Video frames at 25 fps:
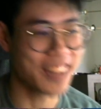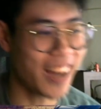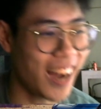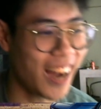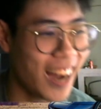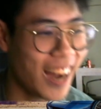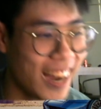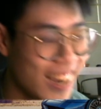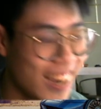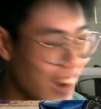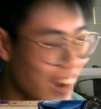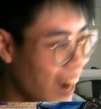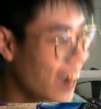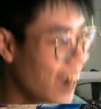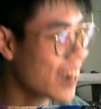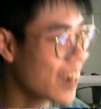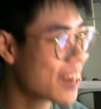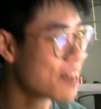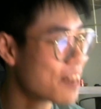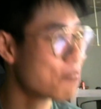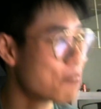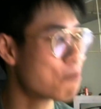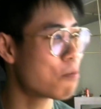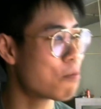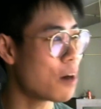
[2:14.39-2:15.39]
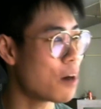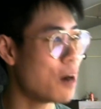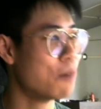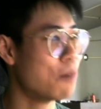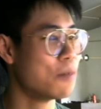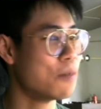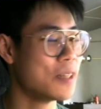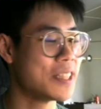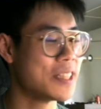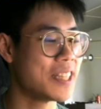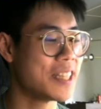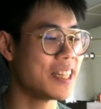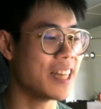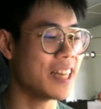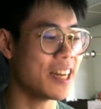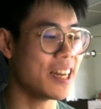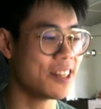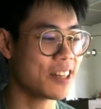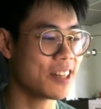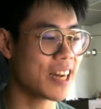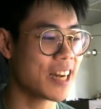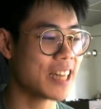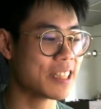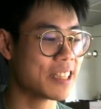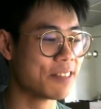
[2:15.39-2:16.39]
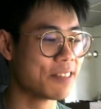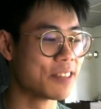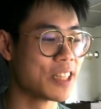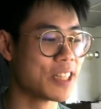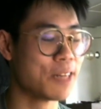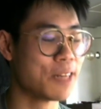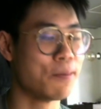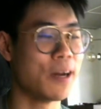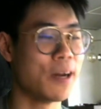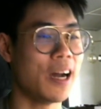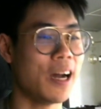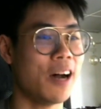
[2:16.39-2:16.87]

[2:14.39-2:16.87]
I can probably see that. You guys have seen my